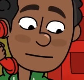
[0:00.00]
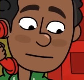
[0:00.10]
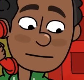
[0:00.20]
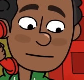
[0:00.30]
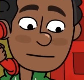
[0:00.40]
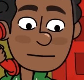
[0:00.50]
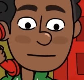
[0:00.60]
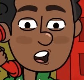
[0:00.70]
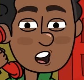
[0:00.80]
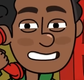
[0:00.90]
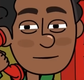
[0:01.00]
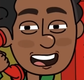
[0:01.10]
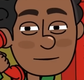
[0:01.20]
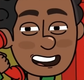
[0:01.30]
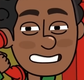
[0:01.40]
he added, Can you
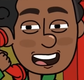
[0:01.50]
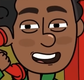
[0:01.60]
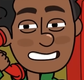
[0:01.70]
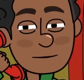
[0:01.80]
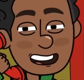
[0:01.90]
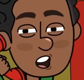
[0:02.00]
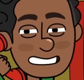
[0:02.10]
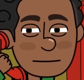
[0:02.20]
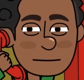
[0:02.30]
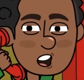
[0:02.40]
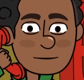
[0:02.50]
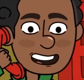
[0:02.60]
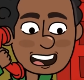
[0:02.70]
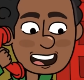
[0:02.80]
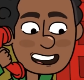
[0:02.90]
do me one more favor? I
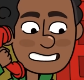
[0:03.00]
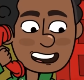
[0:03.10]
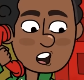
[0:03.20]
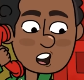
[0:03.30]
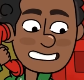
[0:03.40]
need the money in the